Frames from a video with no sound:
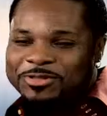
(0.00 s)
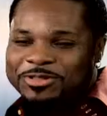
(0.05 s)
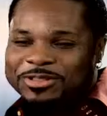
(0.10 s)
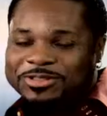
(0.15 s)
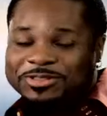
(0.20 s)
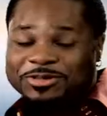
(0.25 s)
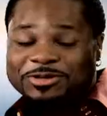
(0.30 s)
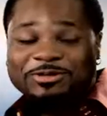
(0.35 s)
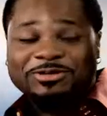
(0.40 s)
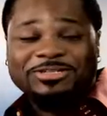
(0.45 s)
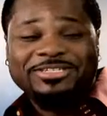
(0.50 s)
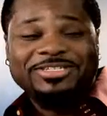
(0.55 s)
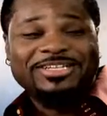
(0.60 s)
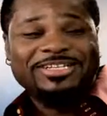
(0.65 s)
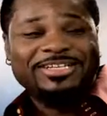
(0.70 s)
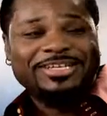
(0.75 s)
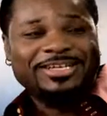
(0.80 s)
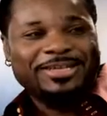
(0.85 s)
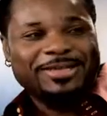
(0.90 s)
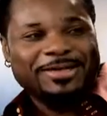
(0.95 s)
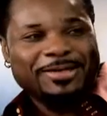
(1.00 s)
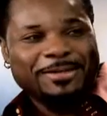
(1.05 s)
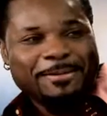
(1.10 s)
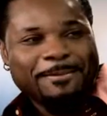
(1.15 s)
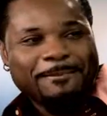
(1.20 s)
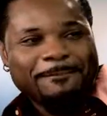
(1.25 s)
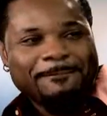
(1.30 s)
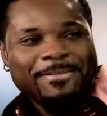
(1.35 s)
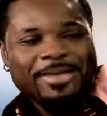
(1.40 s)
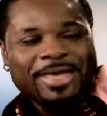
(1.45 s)
on the third CD,
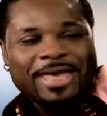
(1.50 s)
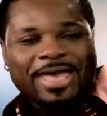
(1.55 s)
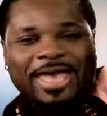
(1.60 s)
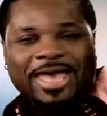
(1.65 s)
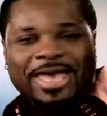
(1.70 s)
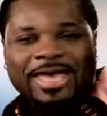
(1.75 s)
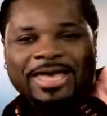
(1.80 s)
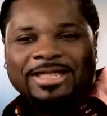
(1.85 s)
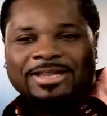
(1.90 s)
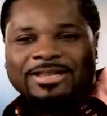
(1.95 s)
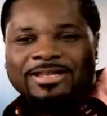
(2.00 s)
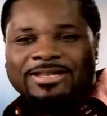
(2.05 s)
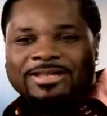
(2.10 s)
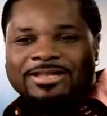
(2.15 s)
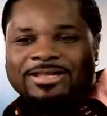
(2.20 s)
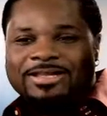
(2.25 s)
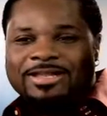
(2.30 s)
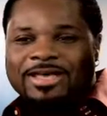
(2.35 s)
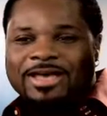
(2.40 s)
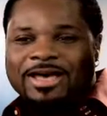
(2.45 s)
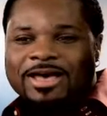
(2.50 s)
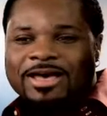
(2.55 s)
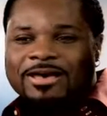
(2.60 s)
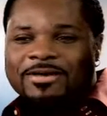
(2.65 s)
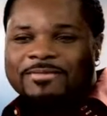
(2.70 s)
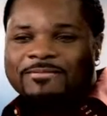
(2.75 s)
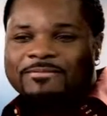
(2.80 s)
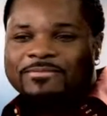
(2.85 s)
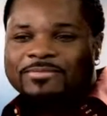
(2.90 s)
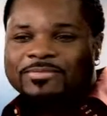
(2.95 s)
and
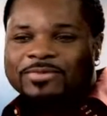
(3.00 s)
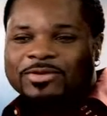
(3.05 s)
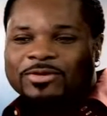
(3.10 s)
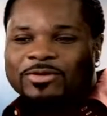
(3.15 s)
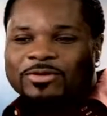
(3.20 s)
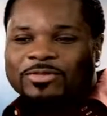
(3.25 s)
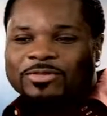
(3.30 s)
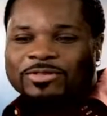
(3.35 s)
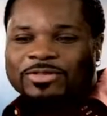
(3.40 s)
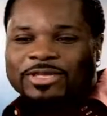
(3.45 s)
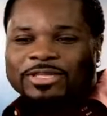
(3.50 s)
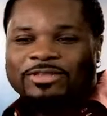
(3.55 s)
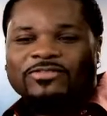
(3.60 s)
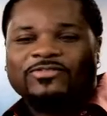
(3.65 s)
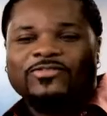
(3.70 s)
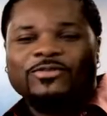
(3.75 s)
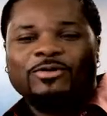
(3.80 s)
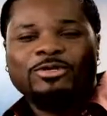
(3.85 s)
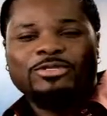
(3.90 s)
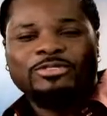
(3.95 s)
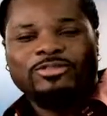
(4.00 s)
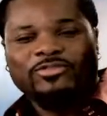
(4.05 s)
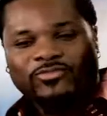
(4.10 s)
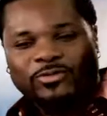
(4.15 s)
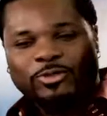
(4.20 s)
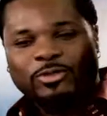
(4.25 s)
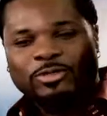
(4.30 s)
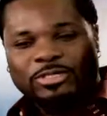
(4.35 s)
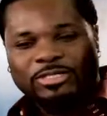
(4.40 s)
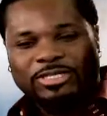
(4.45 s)
um, you know the like the first the
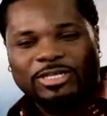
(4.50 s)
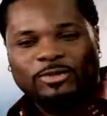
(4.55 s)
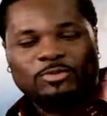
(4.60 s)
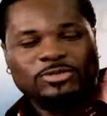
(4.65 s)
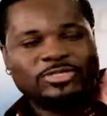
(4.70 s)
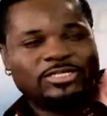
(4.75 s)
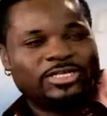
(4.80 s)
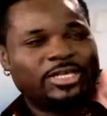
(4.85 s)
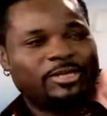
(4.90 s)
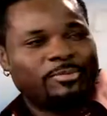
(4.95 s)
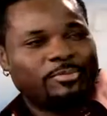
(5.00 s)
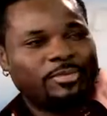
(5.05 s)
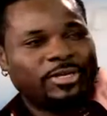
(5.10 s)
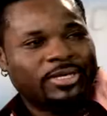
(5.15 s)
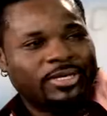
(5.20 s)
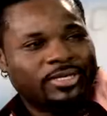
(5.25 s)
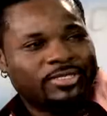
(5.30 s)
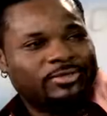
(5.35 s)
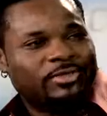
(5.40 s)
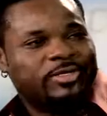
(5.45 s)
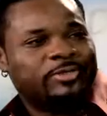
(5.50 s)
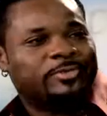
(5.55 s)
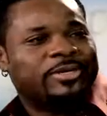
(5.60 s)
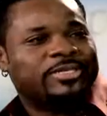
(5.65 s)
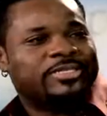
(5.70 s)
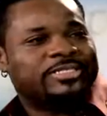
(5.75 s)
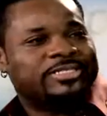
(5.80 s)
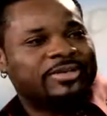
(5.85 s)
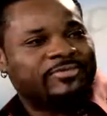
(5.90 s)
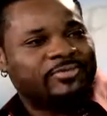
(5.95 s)
first CD was an EP, so it was
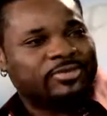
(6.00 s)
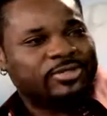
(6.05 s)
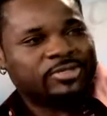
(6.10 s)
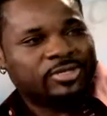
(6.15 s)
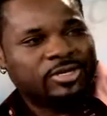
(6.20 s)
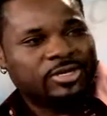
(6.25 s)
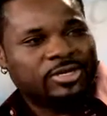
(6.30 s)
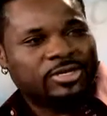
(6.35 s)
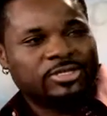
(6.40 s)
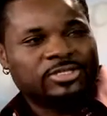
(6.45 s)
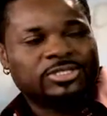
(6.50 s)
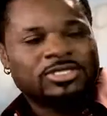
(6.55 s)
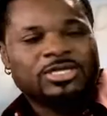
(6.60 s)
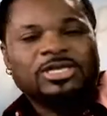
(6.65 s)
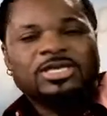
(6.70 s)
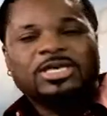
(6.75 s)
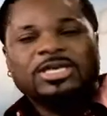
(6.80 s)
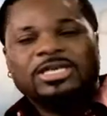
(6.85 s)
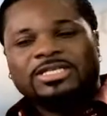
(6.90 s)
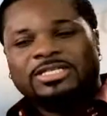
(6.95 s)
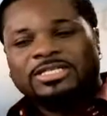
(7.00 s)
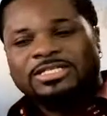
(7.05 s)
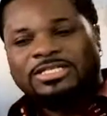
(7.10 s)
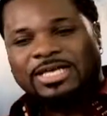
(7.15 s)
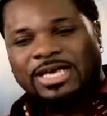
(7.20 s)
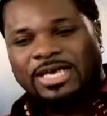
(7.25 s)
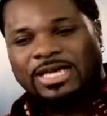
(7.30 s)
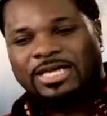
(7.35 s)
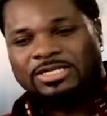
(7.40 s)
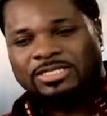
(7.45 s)
about seven songs. The
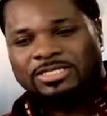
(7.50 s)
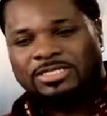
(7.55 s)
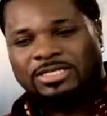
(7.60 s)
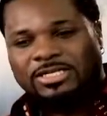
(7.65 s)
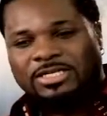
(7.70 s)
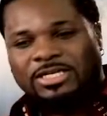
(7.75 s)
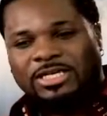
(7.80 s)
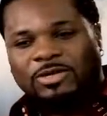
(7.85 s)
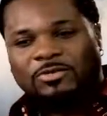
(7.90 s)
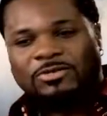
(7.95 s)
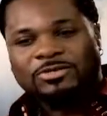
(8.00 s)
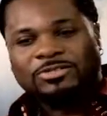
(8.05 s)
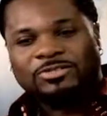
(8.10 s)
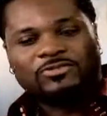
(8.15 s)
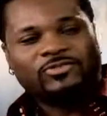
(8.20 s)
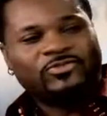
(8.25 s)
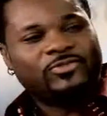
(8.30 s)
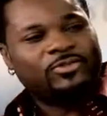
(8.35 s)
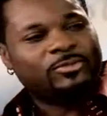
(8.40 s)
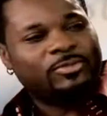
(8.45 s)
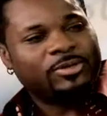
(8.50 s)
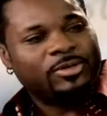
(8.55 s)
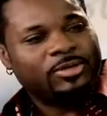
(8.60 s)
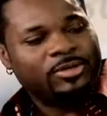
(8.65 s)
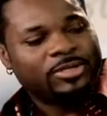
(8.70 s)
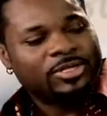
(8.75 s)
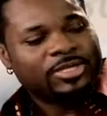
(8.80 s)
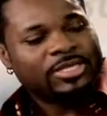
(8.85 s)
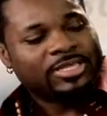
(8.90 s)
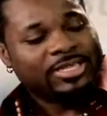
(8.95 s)
second CD, which that's is the, the one I have
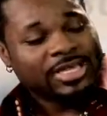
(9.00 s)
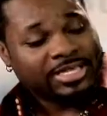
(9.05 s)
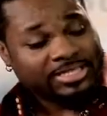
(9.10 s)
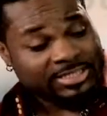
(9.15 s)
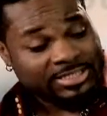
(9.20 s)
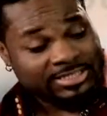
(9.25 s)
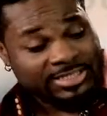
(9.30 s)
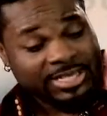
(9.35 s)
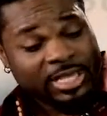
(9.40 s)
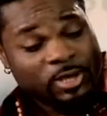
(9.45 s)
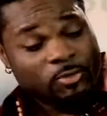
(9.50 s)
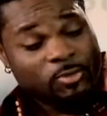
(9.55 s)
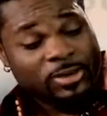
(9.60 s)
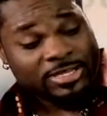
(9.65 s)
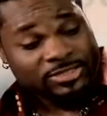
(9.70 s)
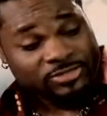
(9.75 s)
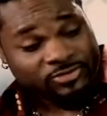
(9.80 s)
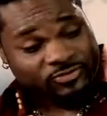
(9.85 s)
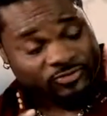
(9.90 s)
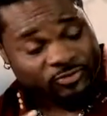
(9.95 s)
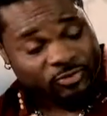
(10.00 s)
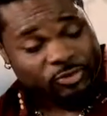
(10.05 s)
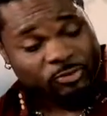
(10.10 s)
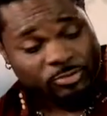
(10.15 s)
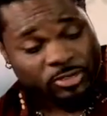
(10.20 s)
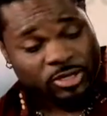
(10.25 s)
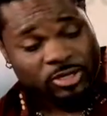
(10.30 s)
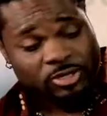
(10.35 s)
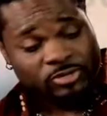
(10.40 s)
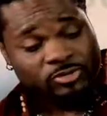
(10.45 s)
blown, here. That's the second one. That's okay. the full
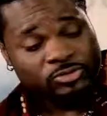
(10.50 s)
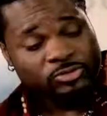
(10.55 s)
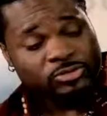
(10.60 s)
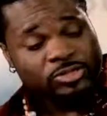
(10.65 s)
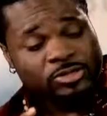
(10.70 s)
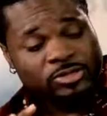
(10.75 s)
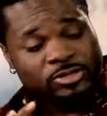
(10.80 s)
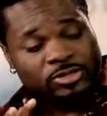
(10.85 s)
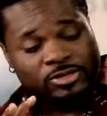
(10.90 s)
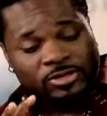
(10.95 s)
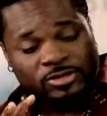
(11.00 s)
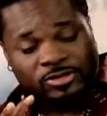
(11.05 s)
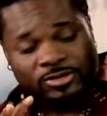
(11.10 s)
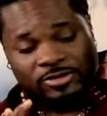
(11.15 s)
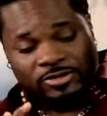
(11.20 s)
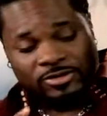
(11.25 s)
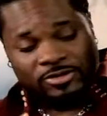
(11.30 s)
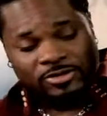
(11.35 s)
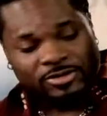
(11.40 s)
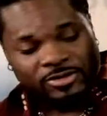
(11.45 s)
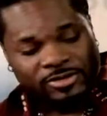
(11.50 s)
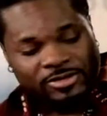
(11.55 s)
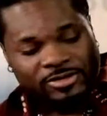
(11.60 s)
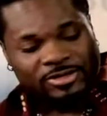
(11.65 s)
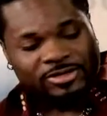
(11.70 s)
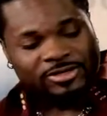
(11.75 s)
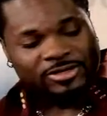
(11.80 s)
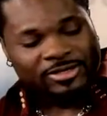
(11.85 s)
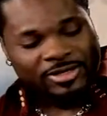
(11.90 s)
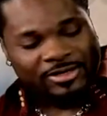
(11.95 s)
blown.
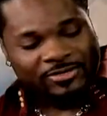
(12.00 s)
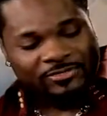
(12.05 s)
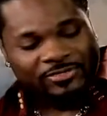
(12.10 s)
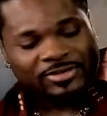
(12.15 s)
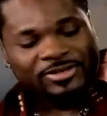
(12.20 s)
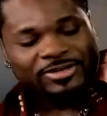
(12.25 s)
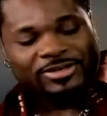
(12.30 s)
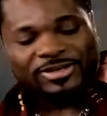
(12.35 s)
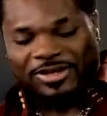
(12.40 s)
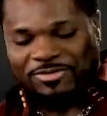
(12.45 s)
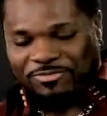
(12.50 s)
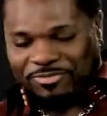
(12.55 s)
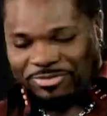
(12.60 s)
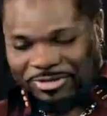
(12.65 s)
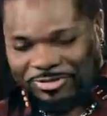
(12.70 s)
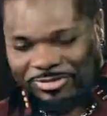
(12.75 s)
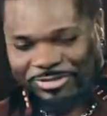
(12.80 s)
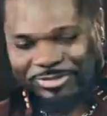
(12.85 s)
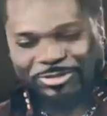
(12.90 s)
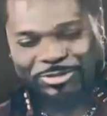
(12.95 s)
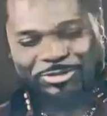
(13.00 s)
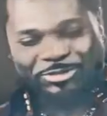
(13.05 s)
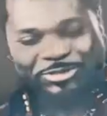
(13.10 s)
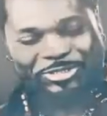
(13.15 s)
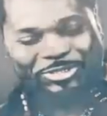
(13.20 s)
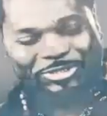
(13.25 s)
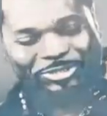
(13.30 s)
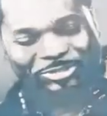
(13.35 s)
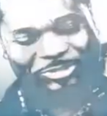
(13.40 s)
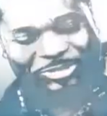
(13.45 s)
Love and, love and other
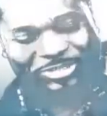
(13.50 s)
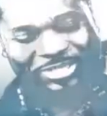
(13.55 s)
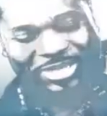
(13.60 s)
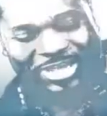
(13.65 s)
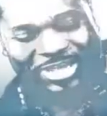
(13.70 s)
social issues.